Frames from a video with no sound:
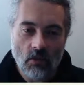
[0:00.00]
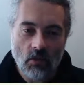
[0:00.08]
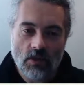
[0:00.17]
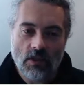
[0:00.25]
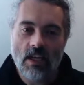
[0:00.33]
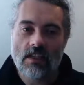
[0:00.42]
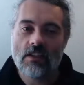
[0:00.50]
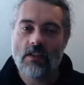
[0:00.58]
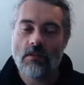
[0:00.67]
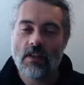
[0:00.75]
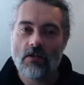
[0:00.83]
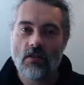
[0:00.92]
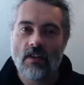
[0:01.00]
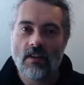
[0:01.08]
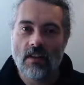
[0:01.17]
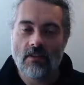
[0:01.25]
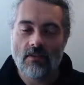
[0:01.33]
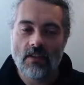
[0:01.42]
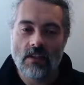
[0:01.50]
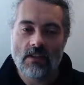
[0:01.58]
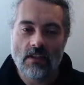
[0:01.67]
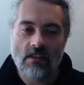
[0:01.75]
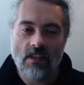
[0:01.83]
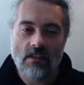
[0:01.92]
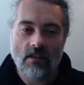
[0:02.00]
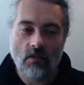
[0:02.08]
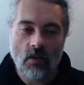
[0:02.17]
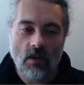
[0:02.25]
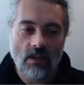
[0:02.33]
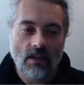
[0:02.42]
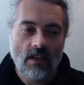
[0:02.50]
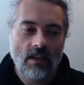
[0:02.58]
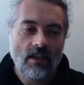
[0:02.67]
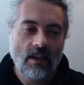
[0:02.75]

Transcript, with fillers: process to make sure that that fix does actually work.